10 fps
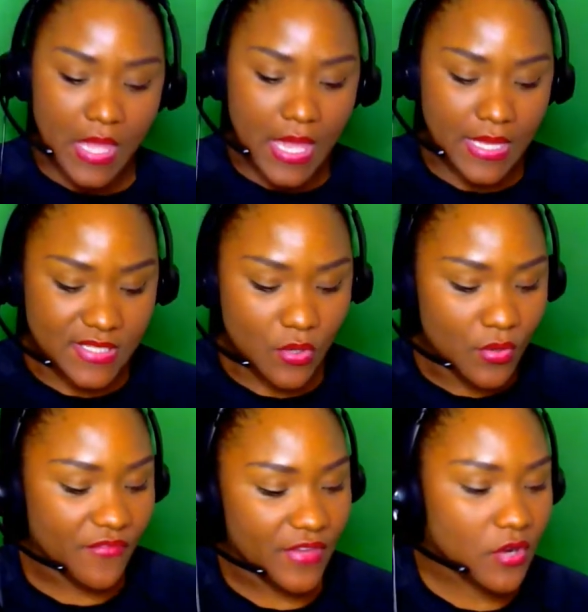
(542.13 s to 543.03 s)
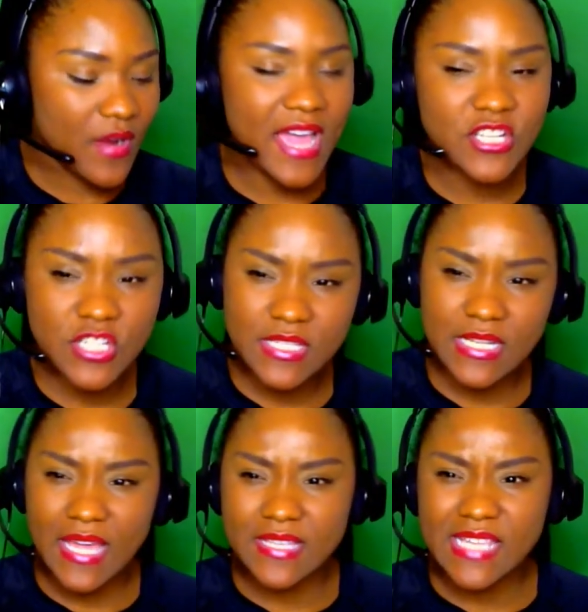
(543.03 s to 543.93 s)
And so if it crashes, then I
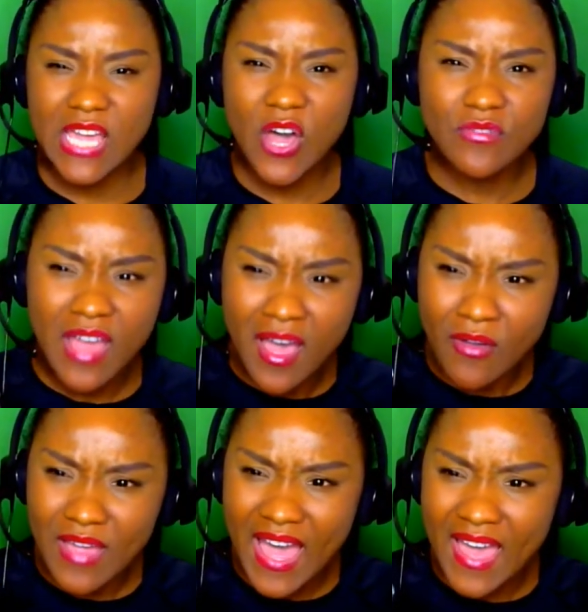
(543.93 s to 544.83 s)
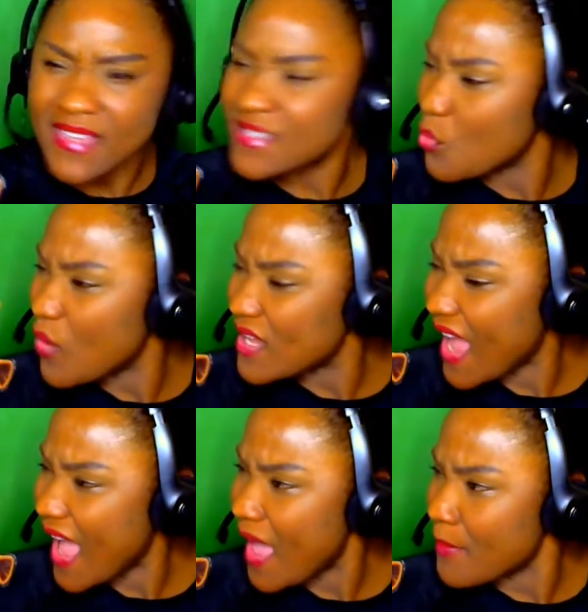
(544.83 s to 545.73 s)
can say, oh no, guys, what
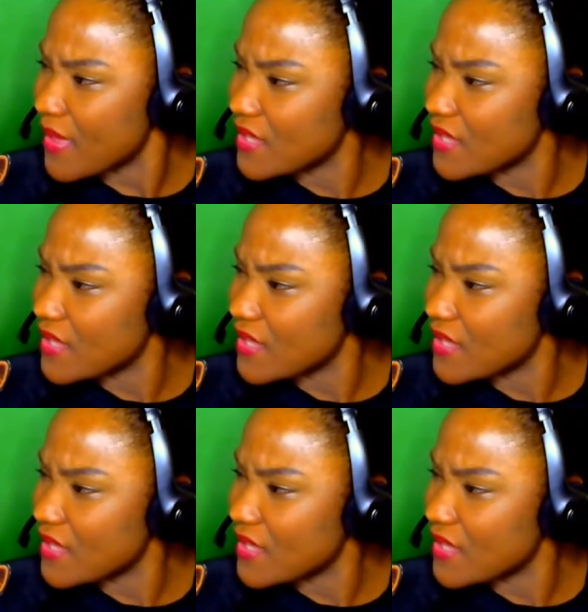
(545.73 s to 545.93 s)
happened?